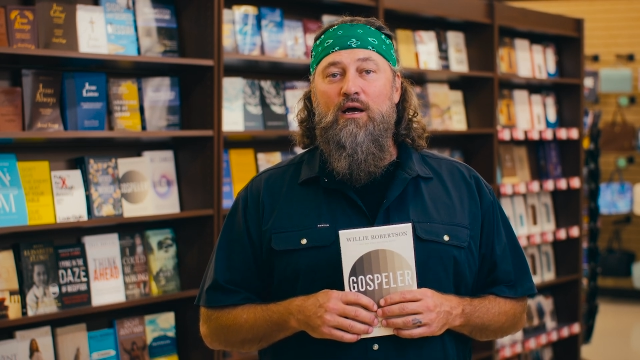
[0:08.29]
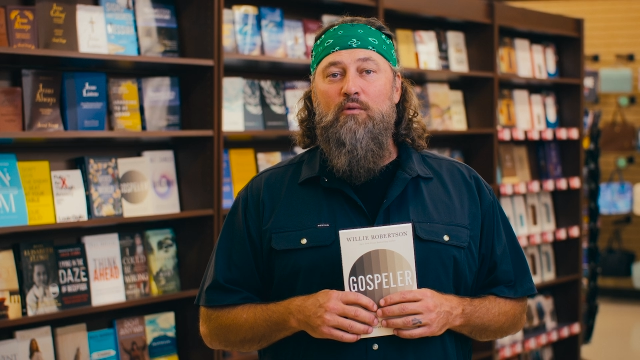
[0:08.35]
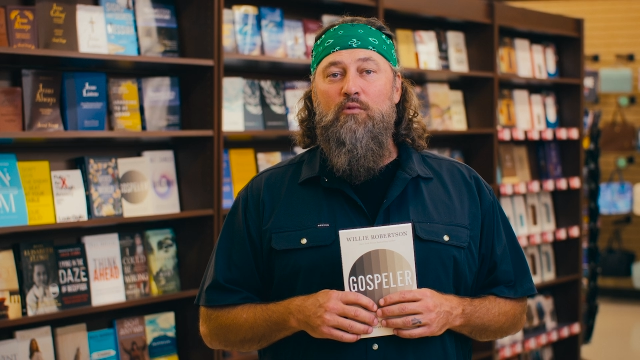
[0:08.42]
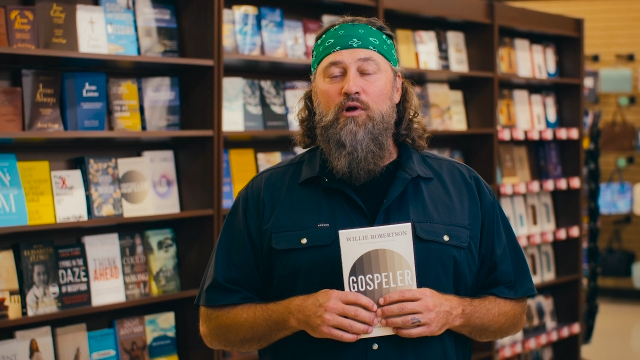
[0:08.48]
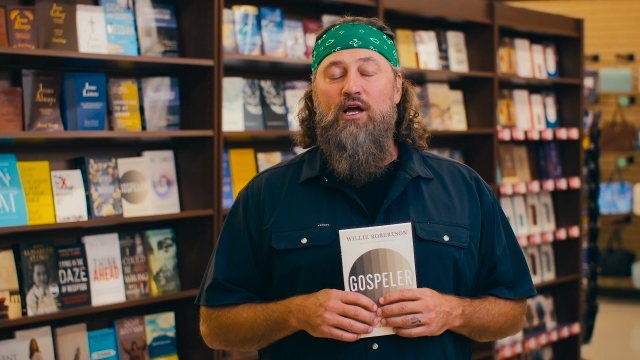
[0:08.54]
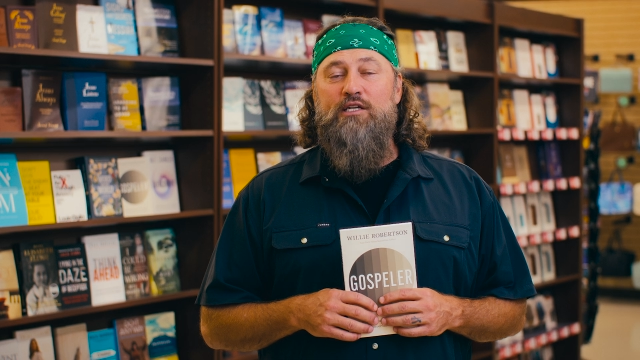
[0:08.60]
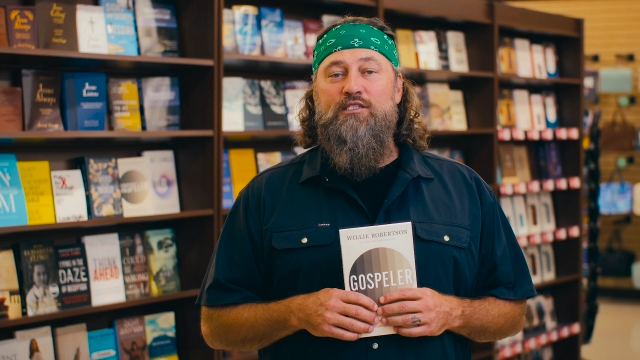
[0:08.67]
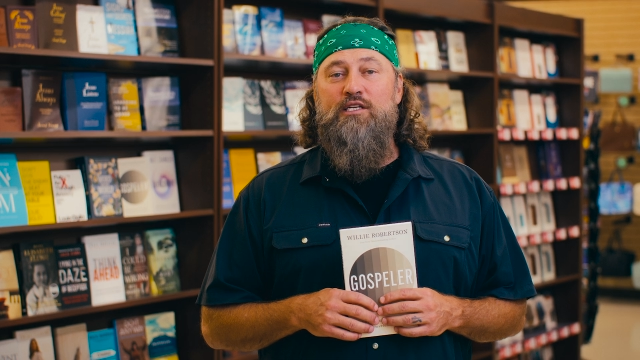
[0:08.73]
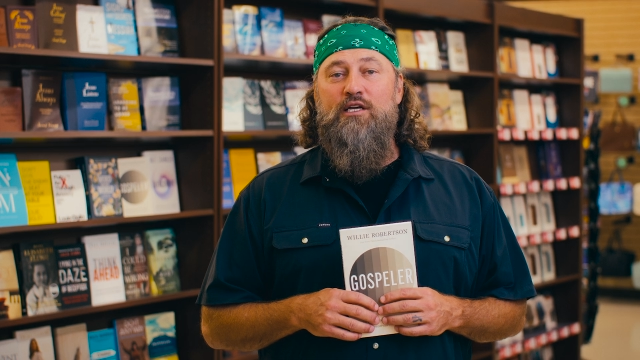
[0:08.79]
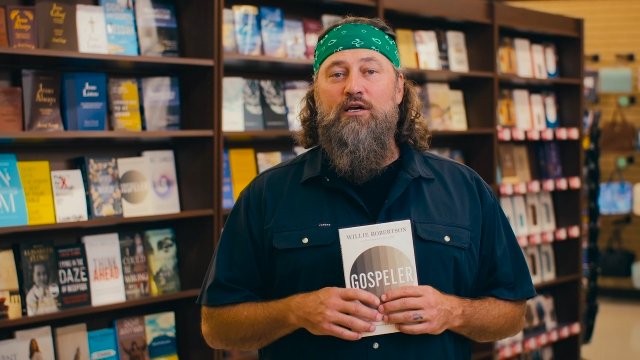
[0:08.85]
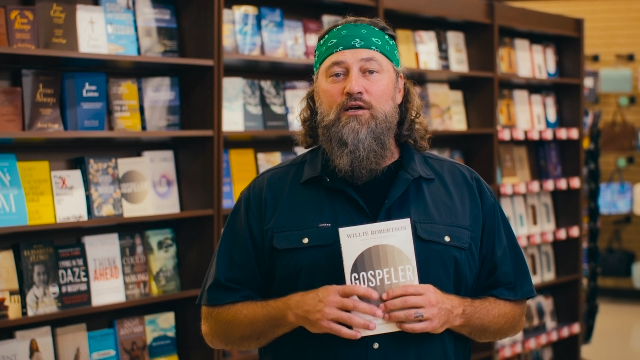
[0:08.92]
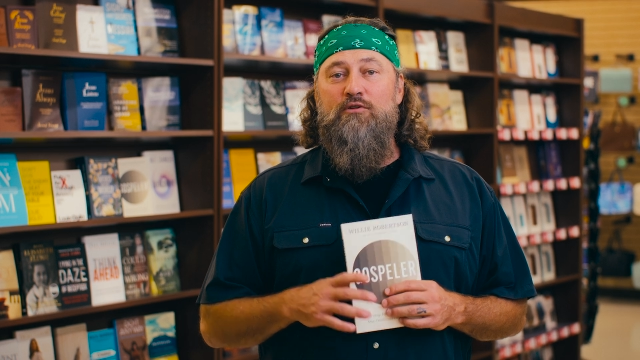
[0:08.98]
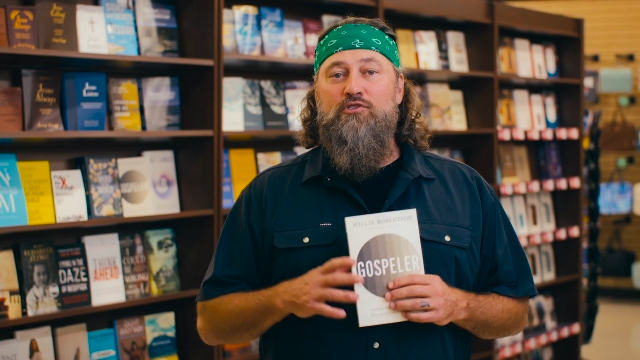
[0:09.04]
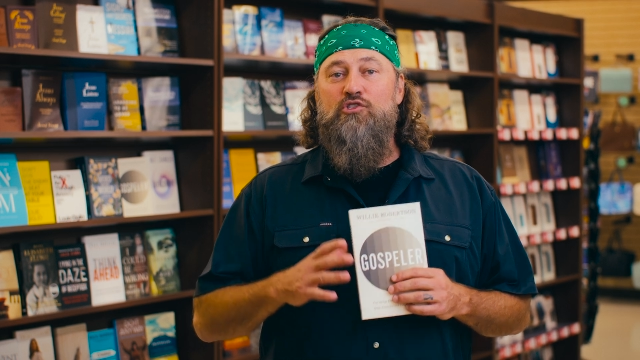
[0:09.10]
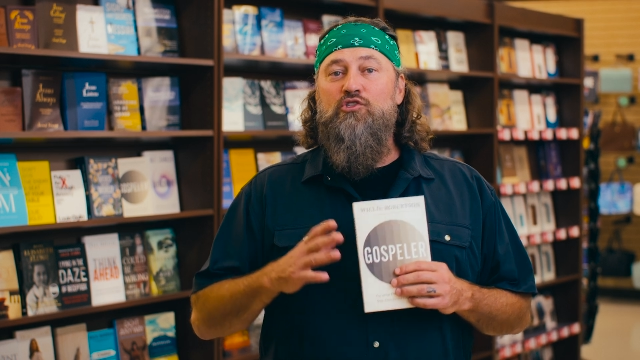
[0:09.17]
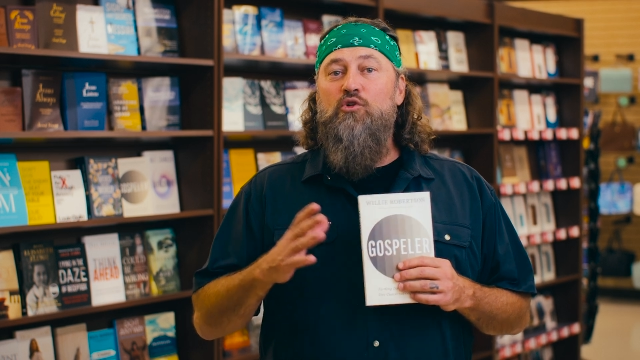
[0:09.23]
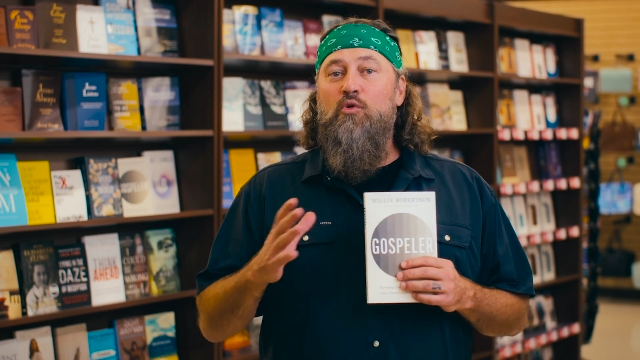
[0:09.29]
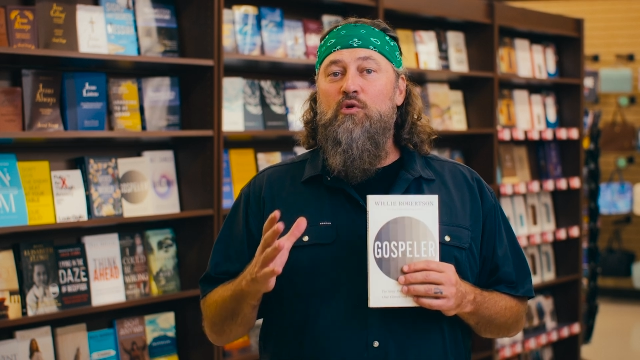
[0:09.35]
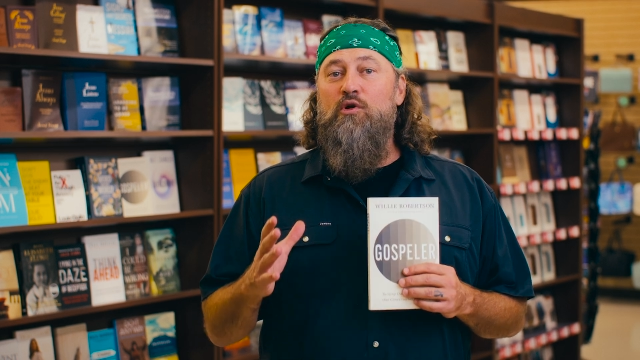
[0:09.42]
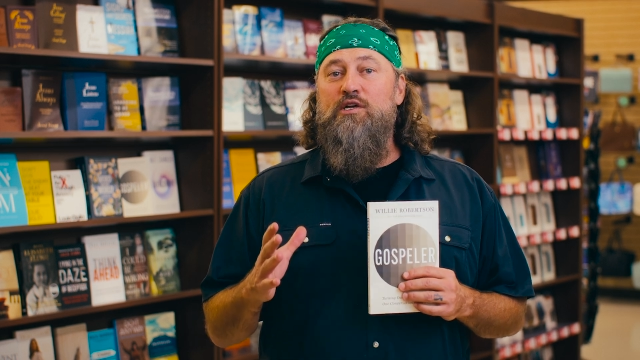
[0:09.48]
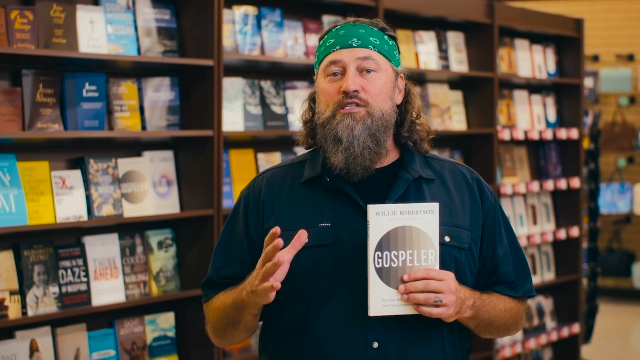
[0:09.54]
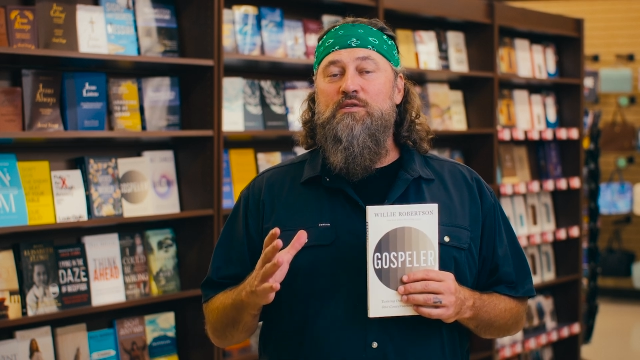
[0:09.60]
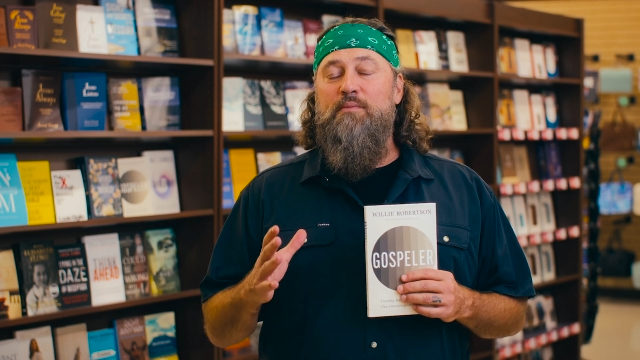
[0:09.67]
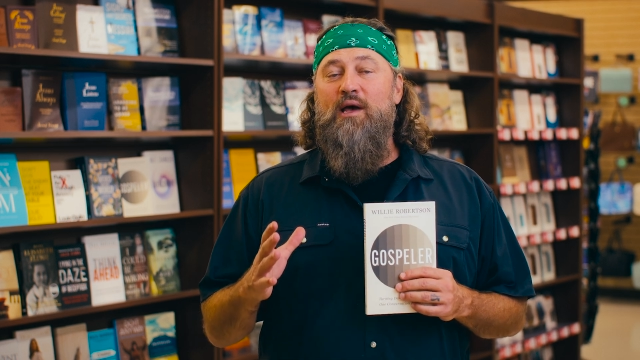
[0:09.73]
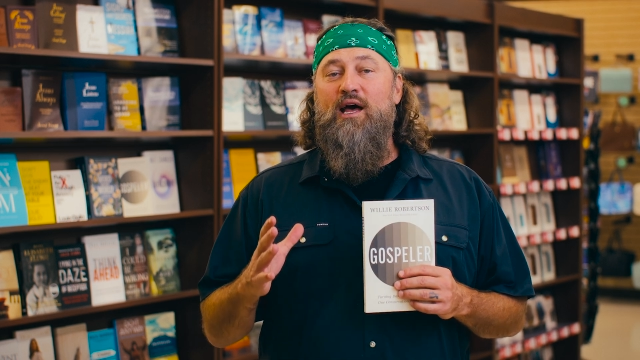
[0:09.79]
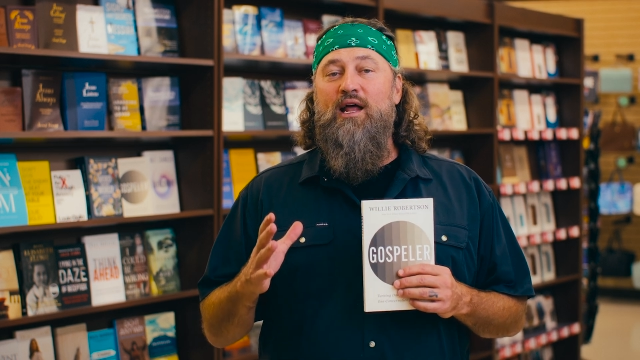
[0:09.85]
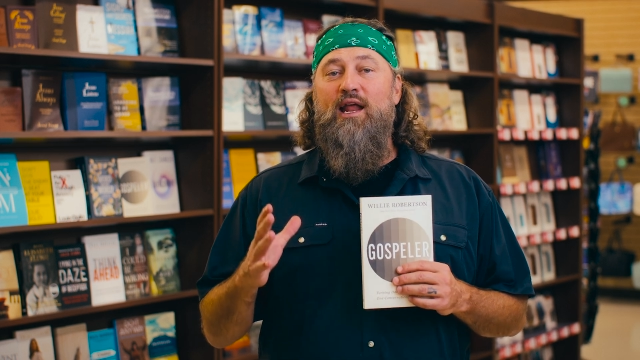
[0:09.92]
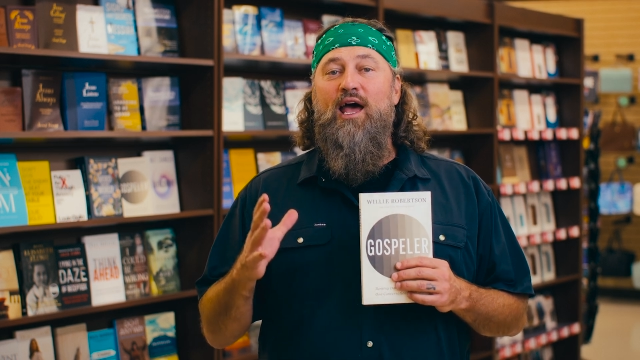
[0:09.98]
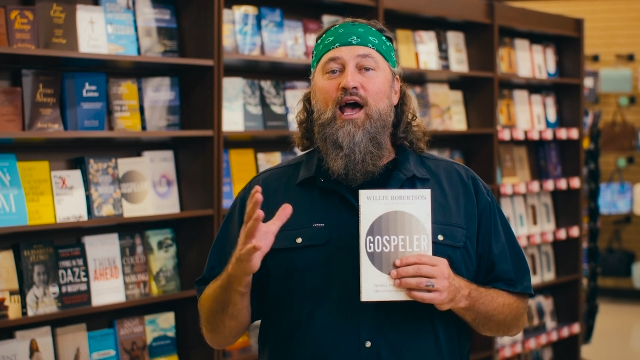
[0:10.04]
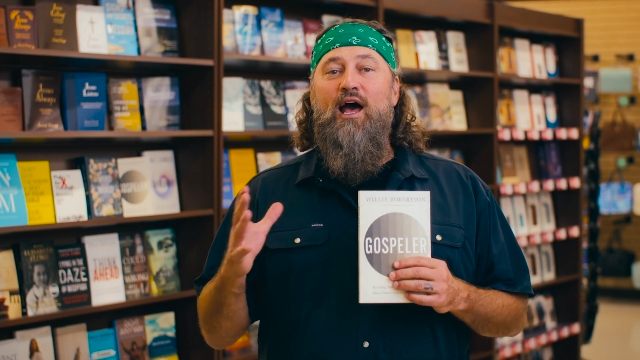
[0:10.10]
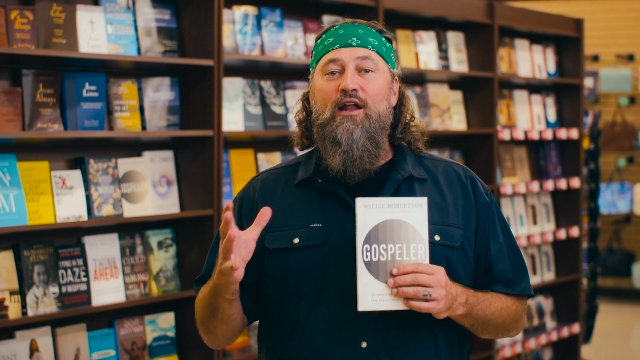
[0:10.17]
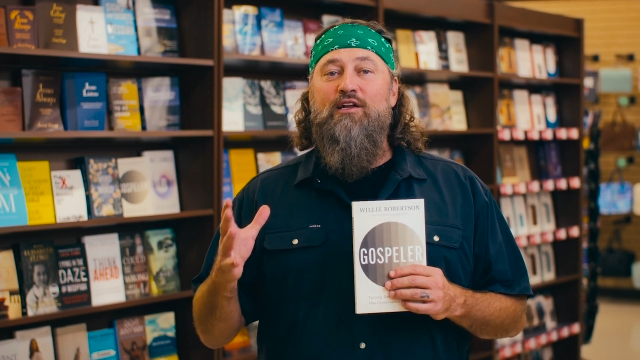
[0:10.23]
where I tell stories about
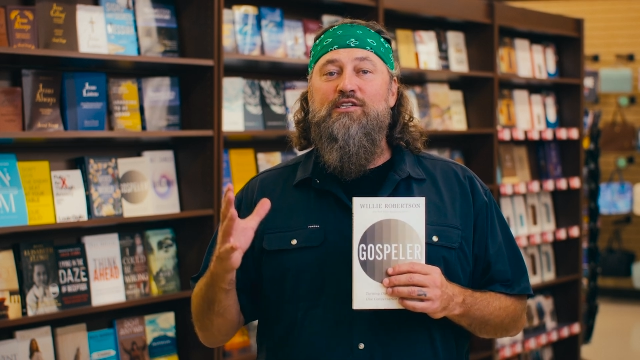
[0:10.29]
how